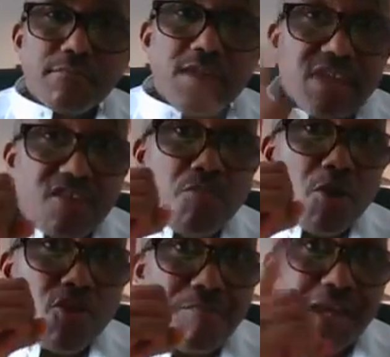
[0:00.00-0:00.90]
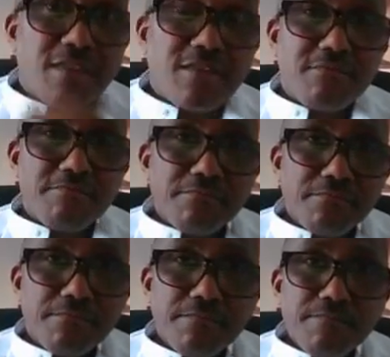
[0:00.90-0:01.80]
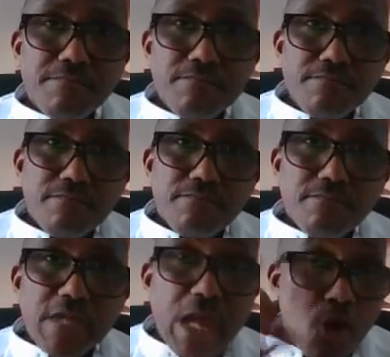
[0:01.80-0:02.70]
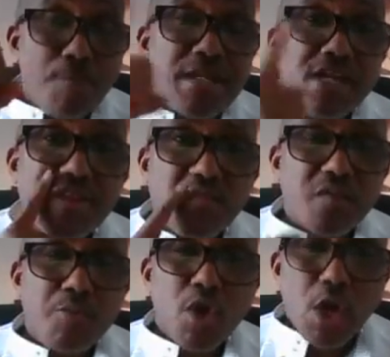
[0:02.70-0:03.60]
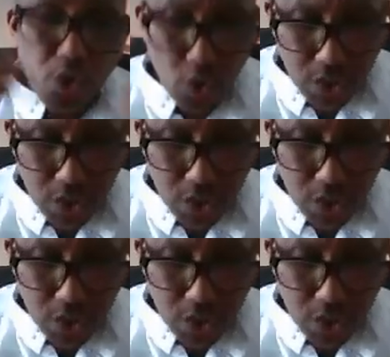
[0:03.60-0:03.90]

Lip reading: 6 months max. A comprehensive report. You